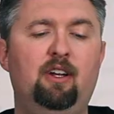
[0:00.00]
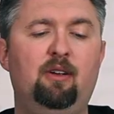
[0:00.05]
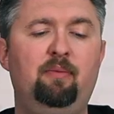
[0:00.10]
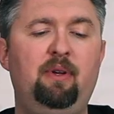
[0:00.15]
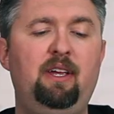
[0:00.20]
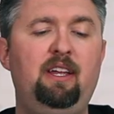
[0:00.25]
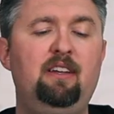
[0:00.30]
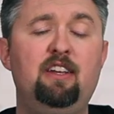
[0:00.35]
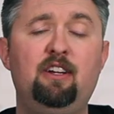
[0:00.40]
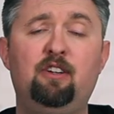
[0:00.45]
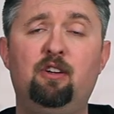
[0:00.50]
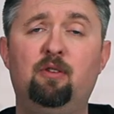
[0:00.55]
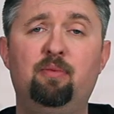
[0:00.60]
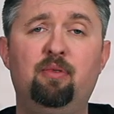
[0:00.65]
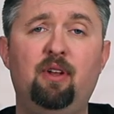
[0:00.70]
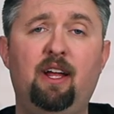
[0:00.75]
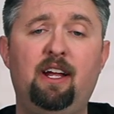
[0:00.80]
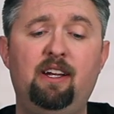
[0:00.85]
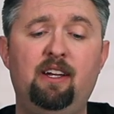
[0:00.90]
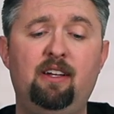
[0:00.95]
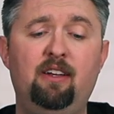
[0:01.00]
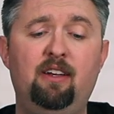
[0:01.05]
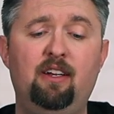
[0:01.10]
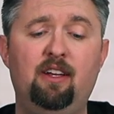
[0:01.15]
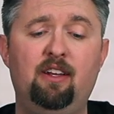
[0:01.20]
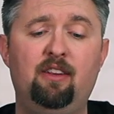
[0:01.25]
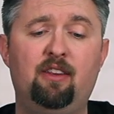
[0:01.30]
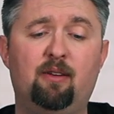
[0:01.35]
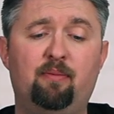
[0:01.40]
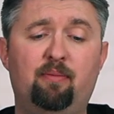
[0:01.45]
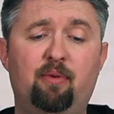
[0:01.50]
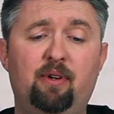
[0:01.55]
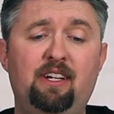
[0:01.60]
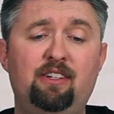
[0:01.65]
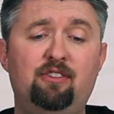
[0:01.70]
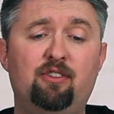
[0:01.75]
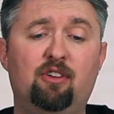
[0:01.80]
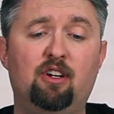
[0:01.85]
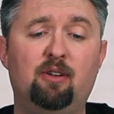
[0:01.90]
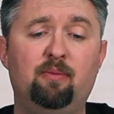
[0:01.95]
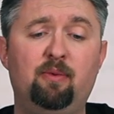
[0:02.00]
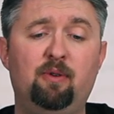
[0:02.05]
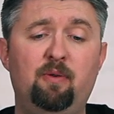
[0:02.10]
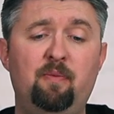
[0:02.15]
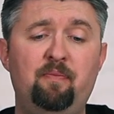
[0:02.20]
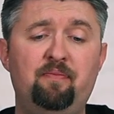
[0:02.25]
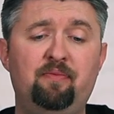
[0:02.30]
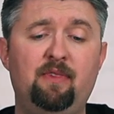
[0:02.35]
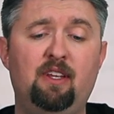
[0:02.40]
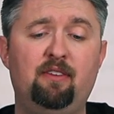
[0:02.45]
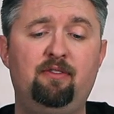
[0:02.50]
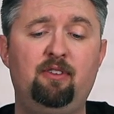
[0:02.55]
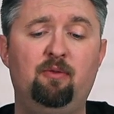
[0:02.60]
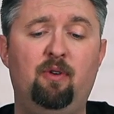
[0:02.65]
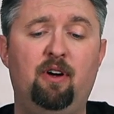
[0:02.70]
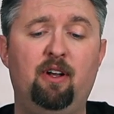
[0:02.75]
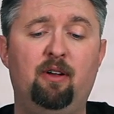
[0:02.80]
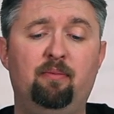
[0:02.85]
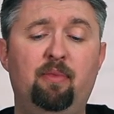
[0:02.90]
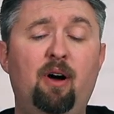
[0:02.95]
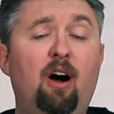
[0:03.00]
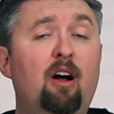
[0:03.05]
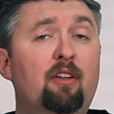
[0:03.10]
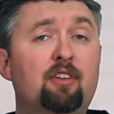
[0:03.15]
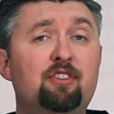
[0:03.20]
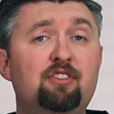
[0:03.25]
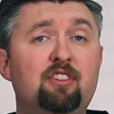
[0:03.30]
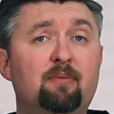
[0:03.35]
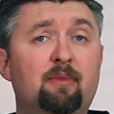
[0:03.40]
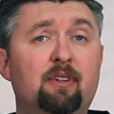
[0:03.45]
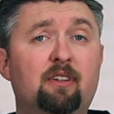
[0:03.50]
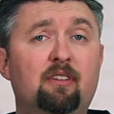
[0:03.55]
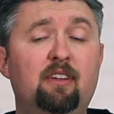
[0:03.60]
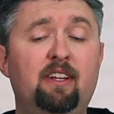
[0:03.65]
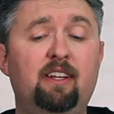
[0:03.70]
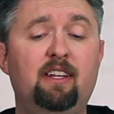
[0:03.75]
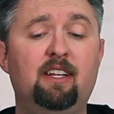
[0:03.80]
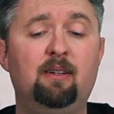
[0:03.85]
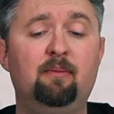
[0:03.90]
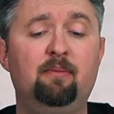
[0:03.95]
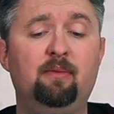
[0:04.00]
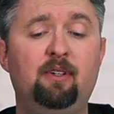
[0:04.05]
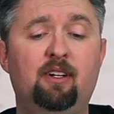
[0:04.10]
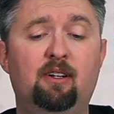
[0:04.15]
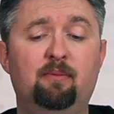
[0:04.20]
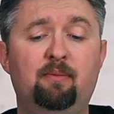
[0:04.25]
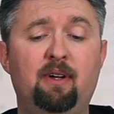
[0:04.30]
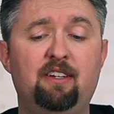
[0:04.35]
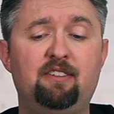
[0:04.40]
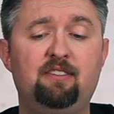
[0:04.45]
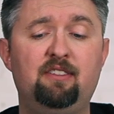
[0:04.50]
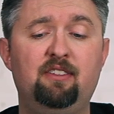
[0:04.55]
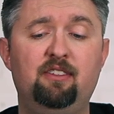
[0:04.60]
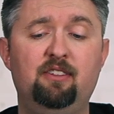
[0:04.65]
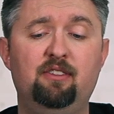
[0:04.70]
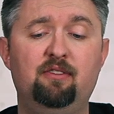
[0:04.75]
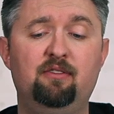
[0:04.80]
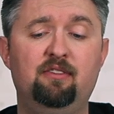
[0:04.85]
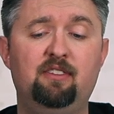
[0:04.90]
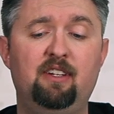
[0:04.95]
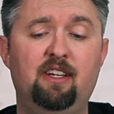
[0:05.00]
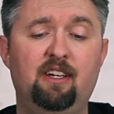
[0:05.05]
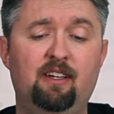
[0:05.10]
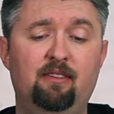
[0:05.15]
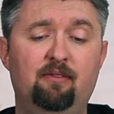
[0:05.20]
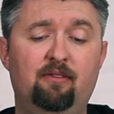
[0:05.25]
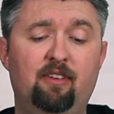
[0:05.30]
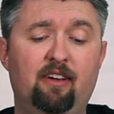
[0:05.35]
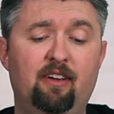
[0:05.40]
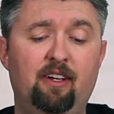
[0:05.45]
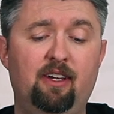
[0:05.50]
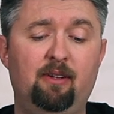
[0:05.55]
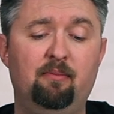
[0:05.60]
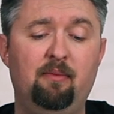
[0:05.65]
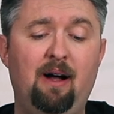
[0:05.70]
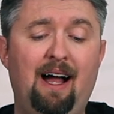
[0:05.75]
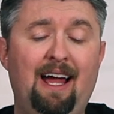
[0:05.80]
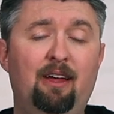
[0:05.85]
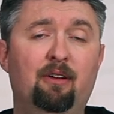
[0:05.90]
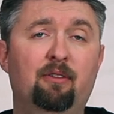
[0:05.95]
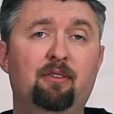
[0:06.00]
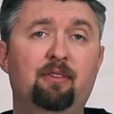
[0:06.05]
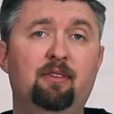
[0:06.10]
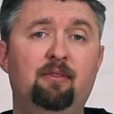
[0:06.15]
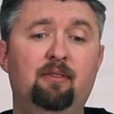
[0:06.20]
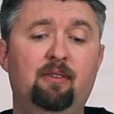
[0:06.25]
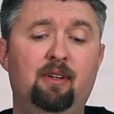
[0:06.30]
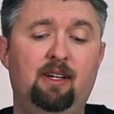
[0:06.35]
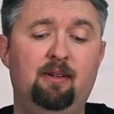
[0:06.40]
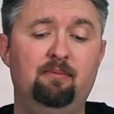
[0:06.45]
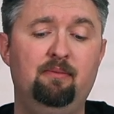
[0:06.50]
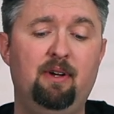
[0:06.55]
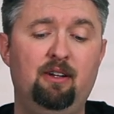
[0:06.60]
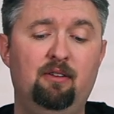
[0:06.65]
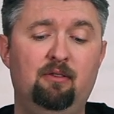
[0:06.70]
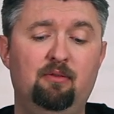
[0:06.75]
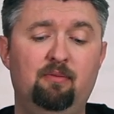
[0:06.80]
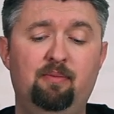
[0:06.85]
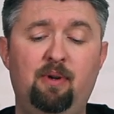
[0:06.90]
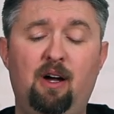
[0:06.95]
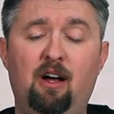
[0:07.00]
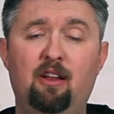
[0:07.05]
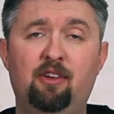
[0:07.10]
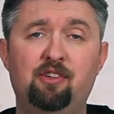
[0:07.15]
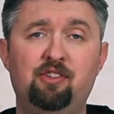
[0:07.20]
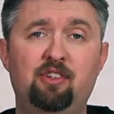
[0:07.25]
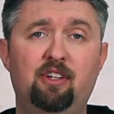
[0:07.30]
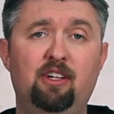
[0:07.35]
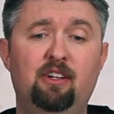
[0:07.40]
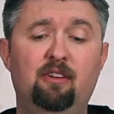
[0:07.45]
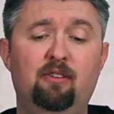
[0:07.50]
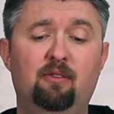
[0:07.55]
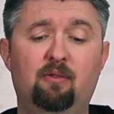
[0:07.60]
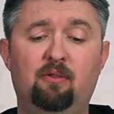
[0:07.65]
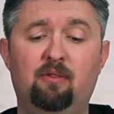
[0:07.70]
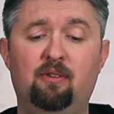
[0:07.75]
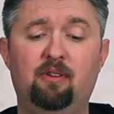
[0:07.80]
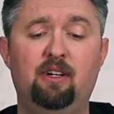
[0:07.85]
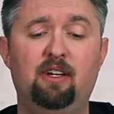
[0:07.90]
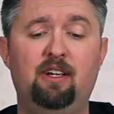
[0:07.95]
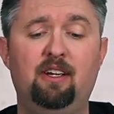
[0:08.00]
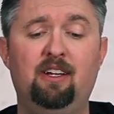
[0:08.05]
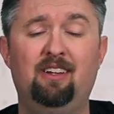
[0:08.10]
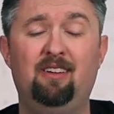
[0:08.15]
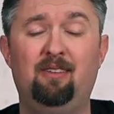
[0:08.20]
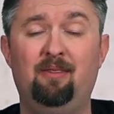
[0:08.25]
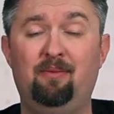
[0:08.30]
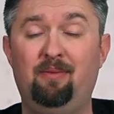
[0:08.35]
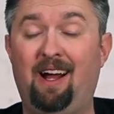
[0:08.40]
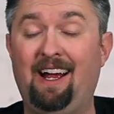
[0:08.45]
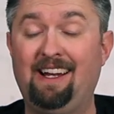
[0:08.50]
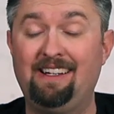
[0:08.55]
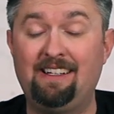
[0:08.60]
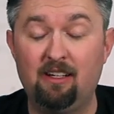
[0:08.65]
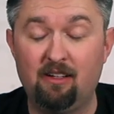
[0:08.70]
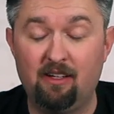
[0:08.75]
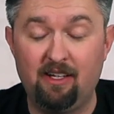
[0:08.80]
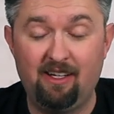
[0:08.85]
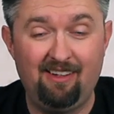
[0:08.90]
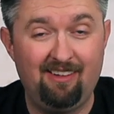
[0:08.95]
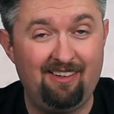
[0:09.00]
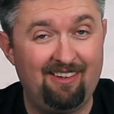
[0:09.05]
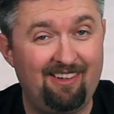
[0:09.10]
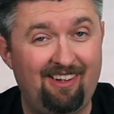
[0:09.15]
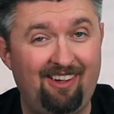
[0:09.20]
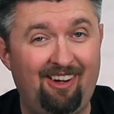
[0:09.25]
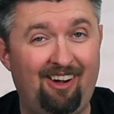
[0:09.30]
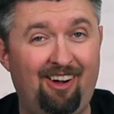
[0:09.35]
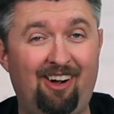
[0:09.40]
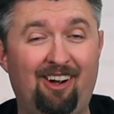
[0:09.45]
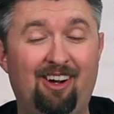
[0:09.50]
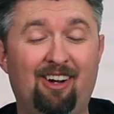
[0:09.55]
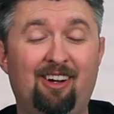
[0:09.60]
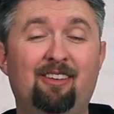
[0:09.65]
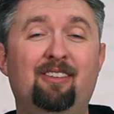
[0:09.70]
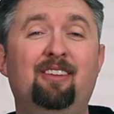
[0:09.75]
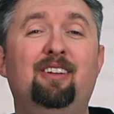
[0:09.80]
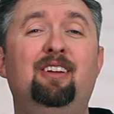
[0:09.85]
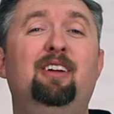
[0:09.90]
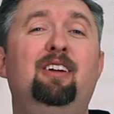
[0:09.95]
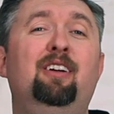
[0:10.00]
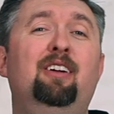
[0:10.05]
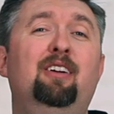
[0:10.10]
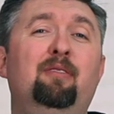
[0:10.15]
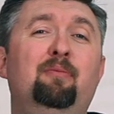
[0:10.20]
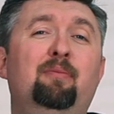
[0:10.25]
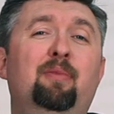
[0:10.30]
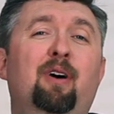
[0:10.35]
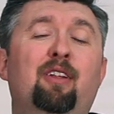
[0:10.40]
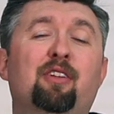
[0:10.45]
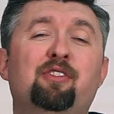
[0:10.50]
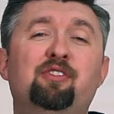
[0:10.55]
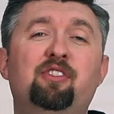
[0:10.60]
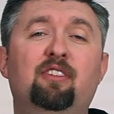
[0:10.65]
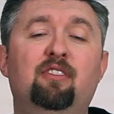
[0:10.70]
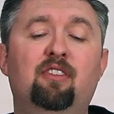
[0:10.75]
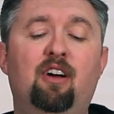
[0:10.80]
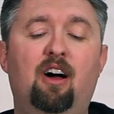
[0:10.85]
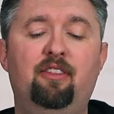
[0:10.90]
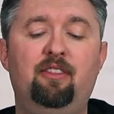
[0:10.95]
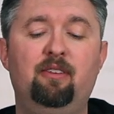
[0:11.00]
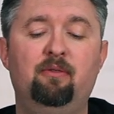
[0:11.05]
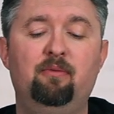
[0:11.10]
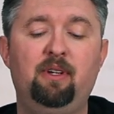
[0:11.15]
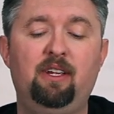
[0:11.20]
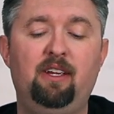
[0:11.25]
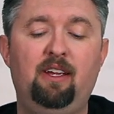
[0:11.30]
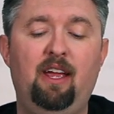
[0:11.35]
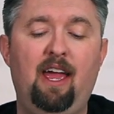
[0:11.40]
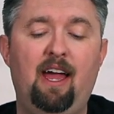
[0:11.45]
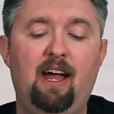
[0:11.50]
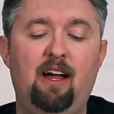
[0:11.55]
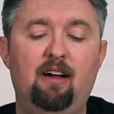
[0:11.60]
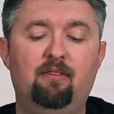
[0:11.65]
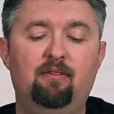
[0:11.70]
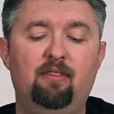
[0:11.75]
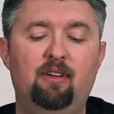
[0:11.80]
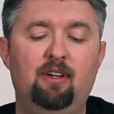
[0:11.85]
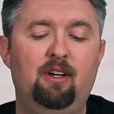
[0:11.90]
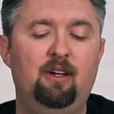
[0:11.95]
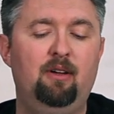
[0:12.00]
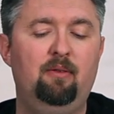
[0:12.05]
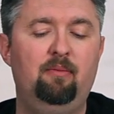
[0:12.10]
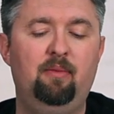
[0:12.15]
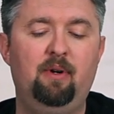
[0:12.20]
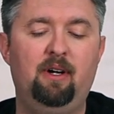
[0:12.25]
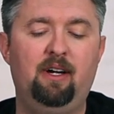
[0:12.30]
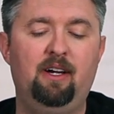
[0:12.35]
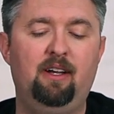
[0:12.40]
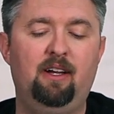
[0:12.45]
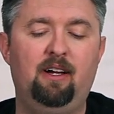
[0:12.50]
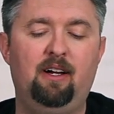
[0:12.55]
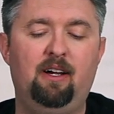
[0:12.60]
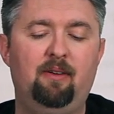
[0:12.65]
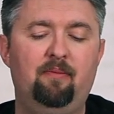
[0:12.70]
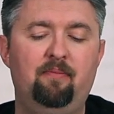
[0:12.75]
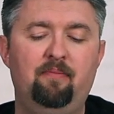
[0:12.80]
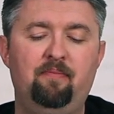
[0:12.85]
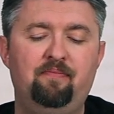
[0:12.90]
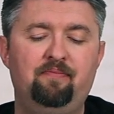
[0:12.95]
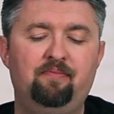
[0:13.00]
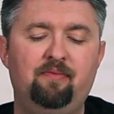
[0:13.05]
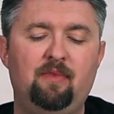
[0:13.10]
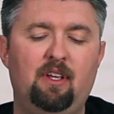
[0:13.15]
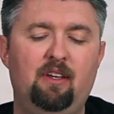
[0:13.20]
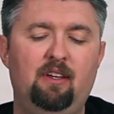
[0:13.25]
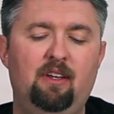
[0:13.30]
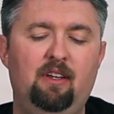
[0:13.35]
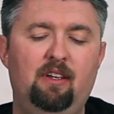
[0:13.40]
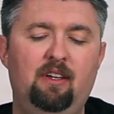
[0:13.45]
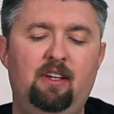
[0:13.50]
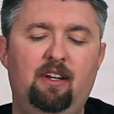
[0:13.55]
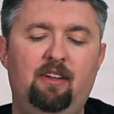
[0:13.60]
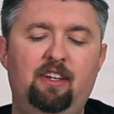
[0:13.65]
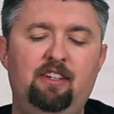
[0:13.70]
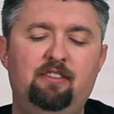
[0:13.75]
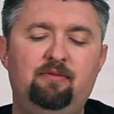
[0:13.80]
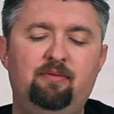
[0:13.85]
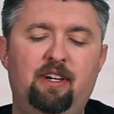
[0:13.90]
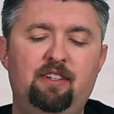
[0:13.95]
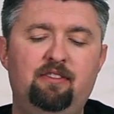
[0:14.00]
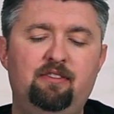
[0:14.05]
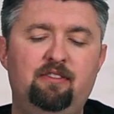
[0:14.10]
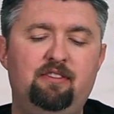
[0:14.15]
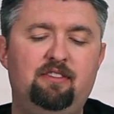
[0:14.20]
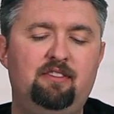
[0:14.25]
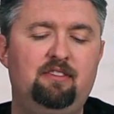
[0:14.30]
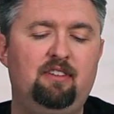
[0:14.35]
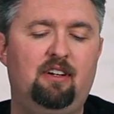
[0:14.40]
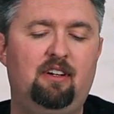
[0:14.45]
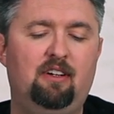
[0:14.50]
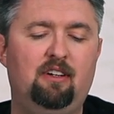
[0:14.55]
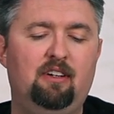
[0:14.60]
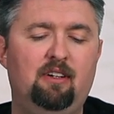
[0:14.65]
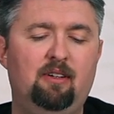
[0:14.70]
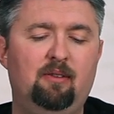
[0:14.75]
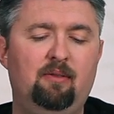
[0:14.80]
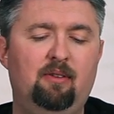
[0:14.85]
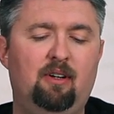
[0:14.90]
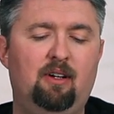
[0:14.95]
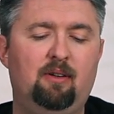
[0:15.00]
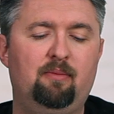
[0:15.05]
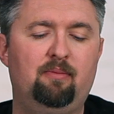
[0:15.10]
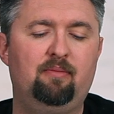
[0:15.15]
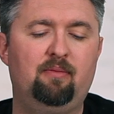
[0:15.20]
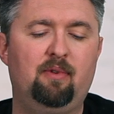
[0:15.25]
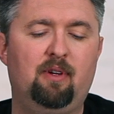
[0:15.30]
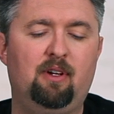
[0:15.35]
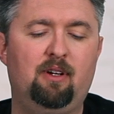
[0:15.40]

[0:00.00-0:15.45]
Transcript: know, being nickel plated, they're pretty durable. If you want to polish them or clean them, you know, best to use a very mild metal polishing, or ideally our polishing cloth that we have. But you know, these razors are